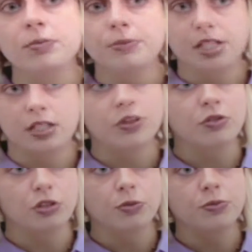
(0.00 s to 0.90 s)
meeting with
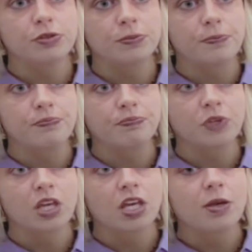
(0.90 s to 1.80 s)
groups,
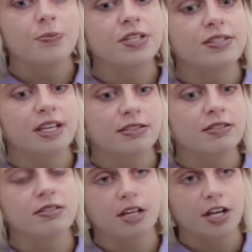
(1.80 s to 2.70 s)
because that's
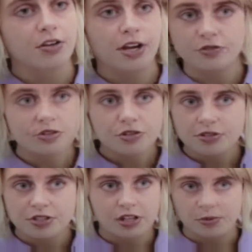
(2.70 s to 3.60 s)
an entire afternoon
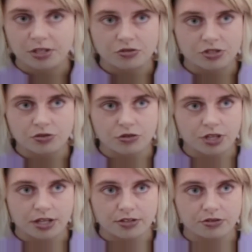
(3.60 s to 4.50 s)
in an elementary school
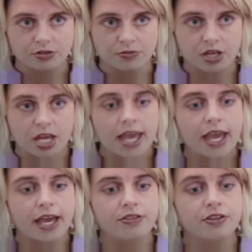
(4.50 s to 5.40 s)
classroom.
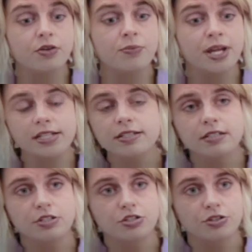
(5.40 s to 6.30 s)
And there are many
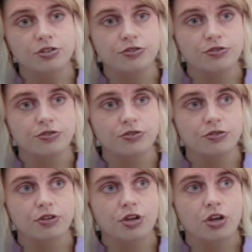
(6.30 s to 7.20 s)
teachers
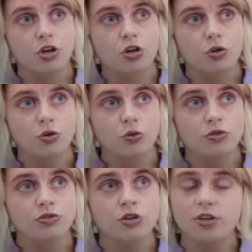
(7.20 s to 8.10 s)
who
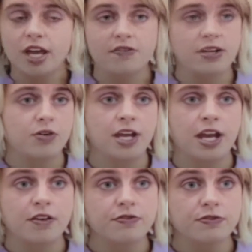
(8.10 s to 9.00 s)
don't have an hour and a
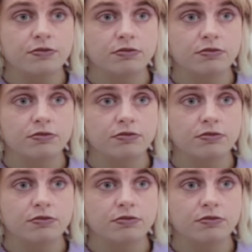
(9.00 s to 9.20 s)
half